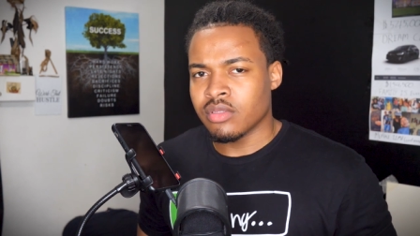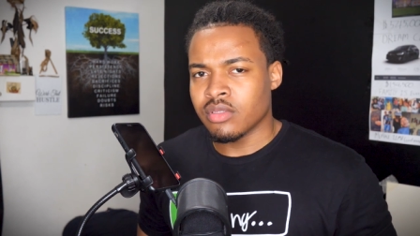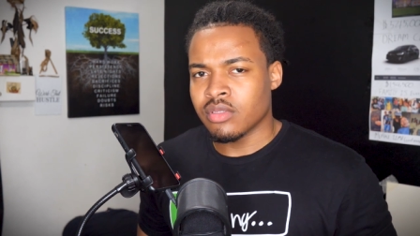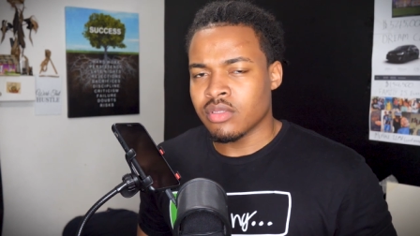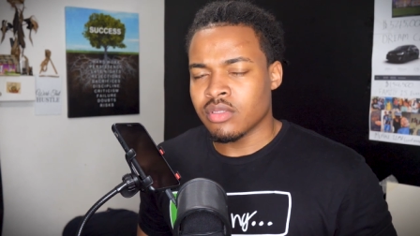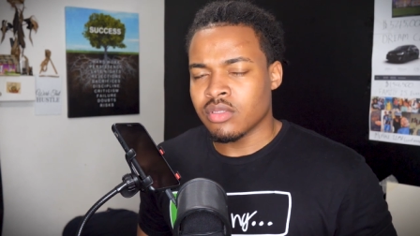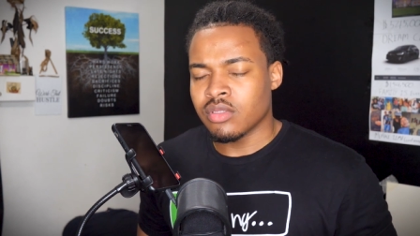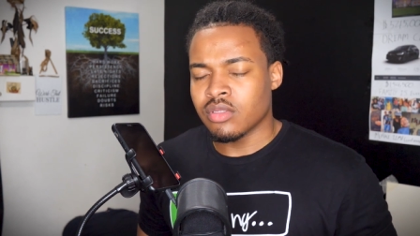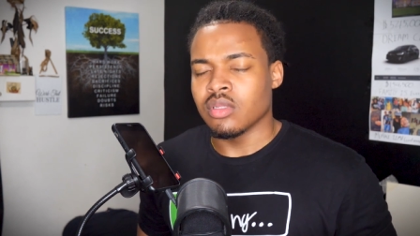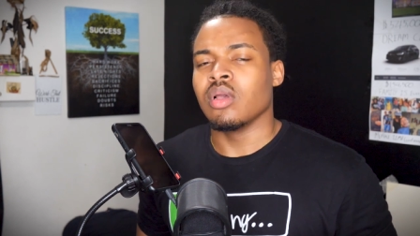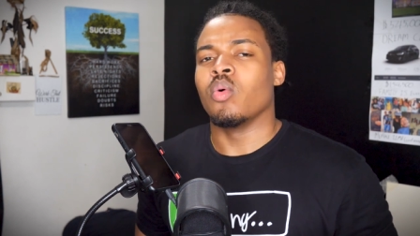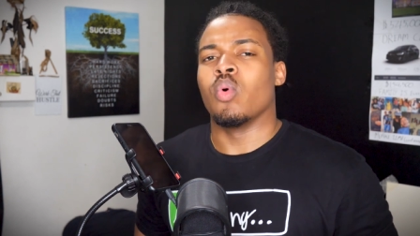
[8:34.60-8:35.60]
um, we do
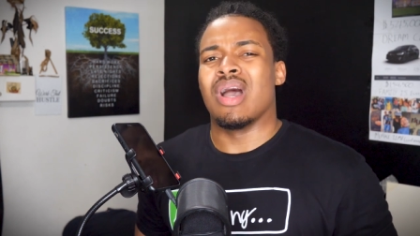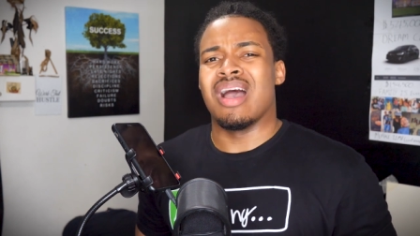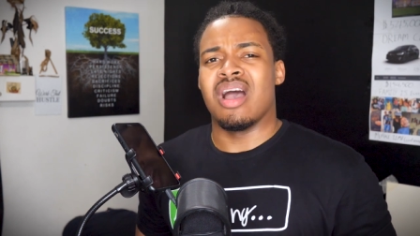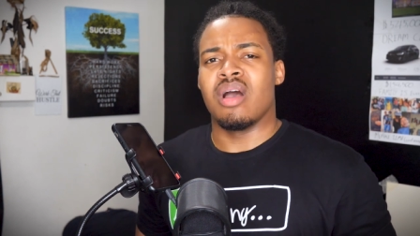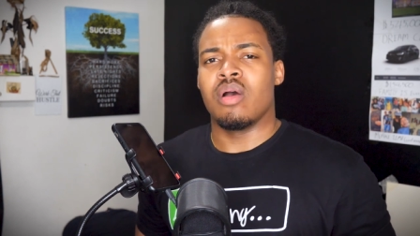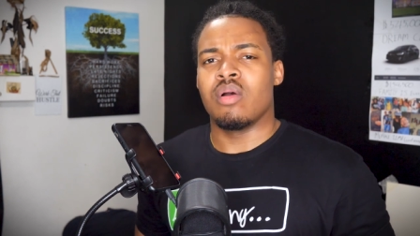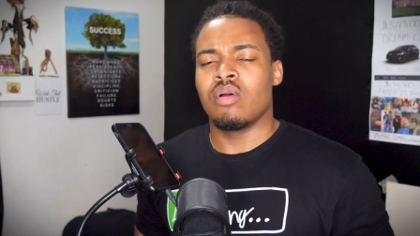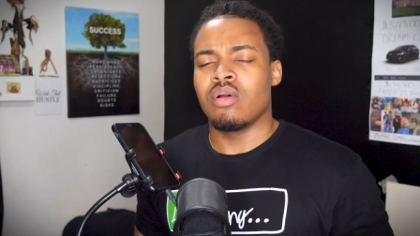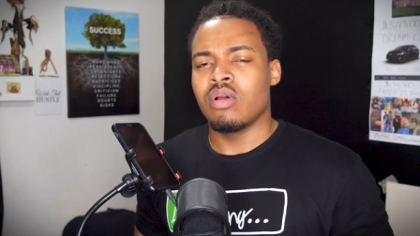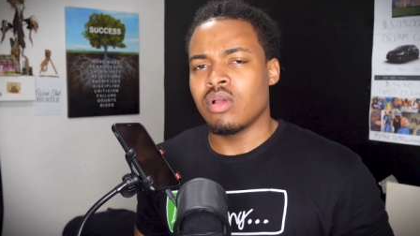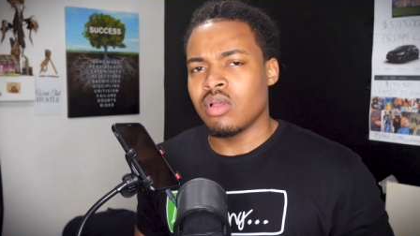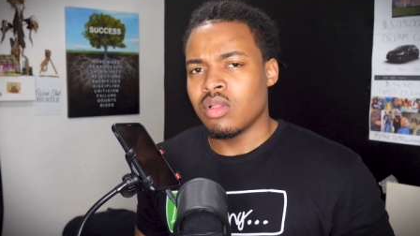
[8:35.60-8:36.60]
have an auto-invest
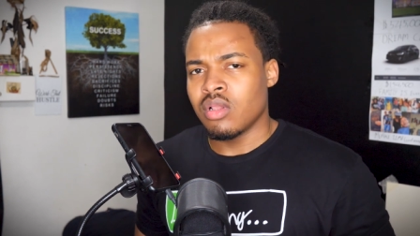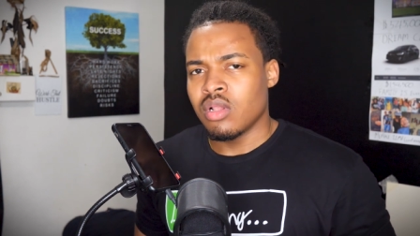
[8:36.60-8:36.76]
feature too.